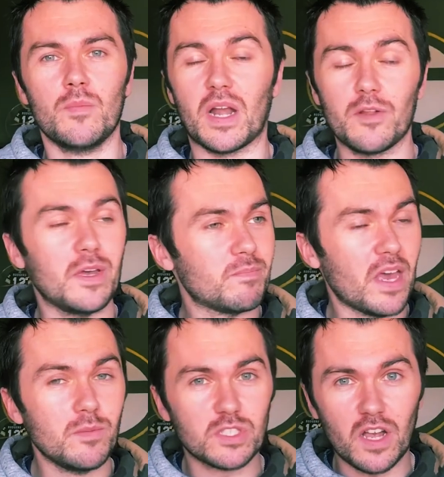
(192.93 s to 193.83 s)
But anyway,
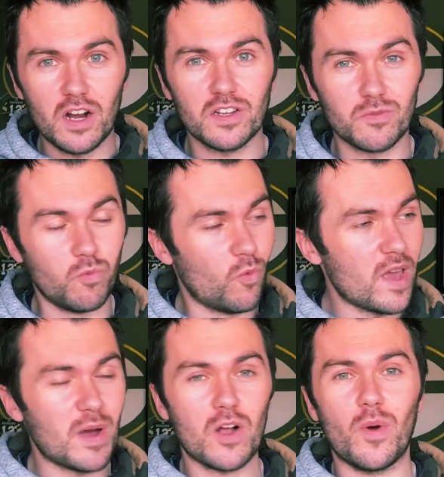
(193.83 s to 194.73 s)
game started
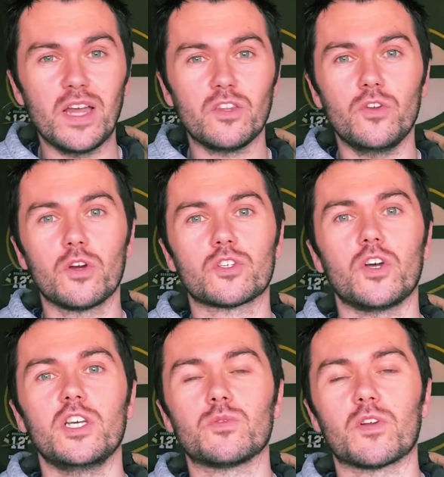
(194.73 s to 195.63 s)
way back when the New York
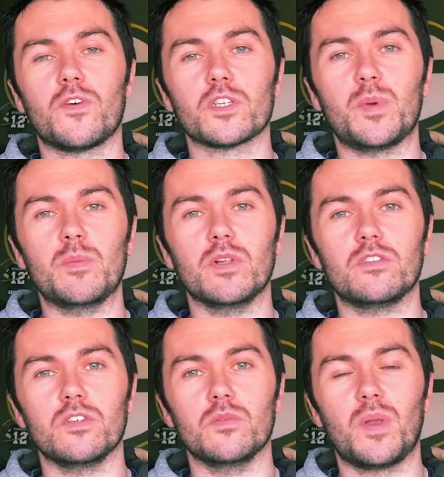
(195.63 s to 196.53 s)
Giants were the first people
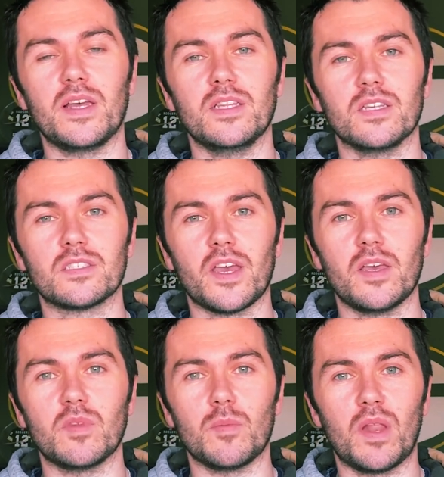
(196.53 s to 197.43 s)
to play in this
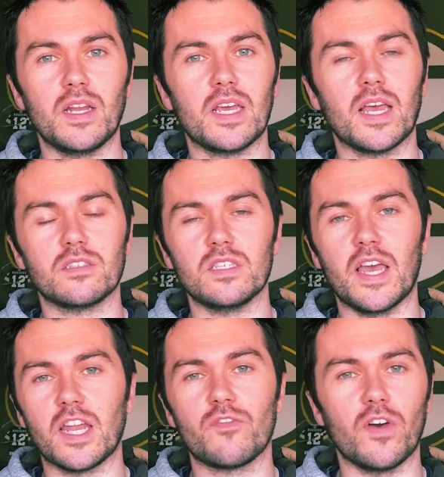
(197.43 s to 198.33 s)
game. They played against the
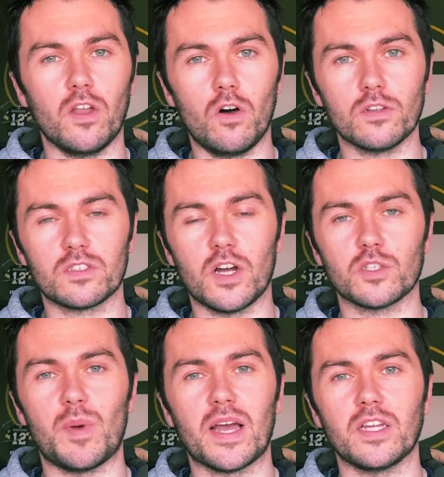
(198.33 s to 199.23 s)
NFL All
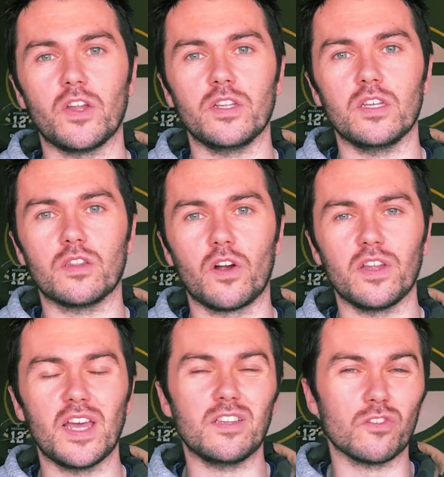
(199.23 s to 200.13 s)
Stars back in
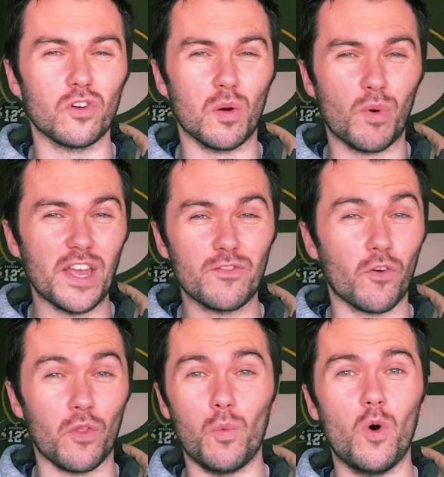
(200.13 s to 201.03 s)
1938. They took a break
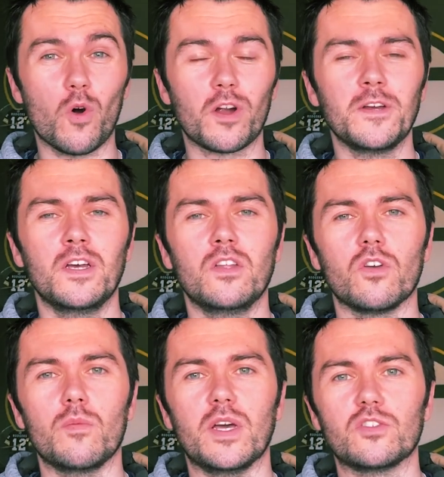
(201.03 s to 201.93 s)
for the war.
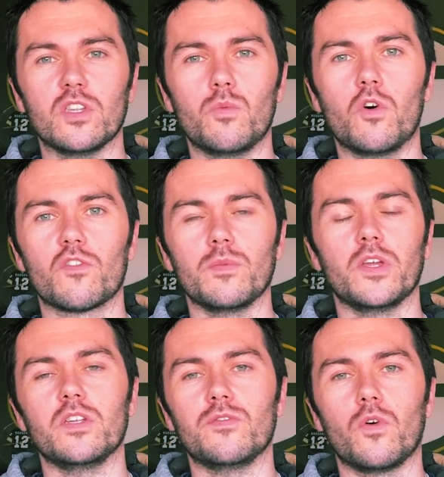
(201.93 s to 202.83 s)
Don't mention the war from
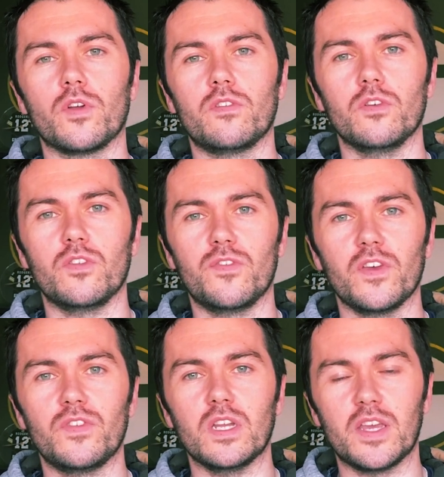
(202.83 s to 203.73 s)
1942 to
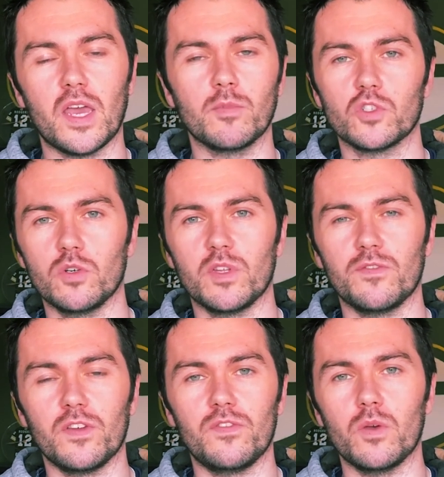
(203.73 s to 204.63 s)
50. The game resumed in
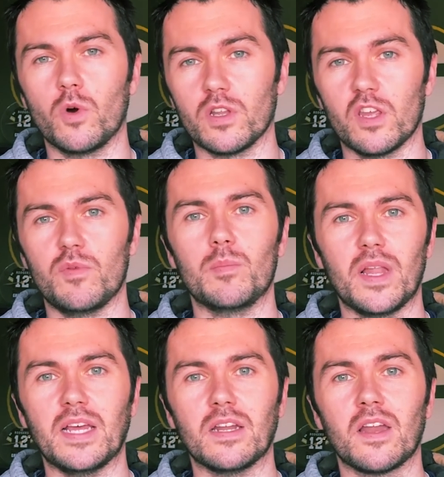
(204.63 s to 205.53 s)
51, and they've been
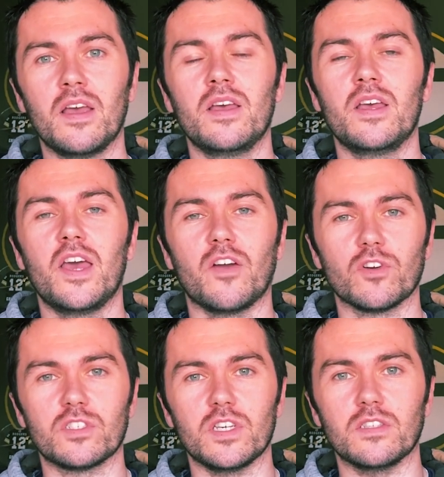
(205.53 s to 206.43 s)
playing it
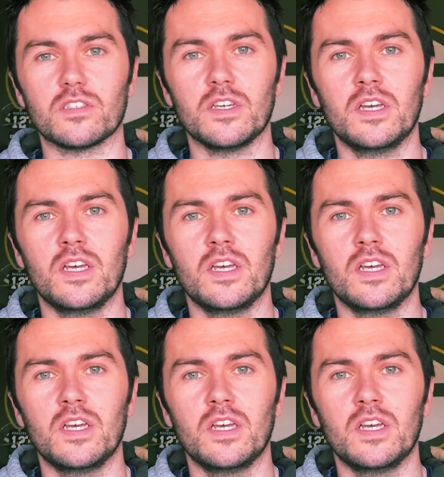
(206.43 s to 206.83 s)
ever since.